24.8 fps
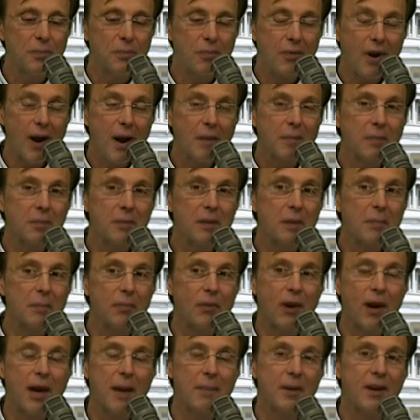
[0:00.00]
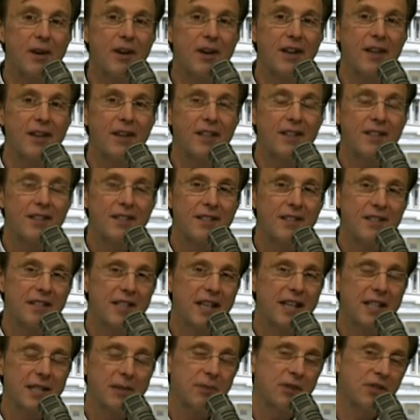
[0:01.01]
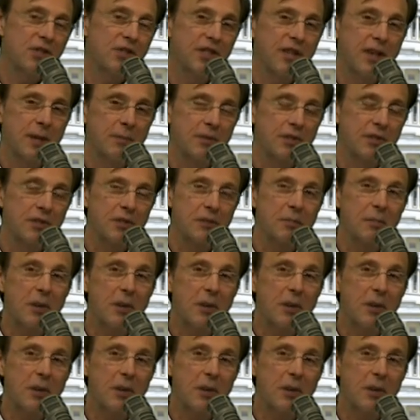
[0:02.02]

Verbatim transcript: probably primary Saxby Chambliss.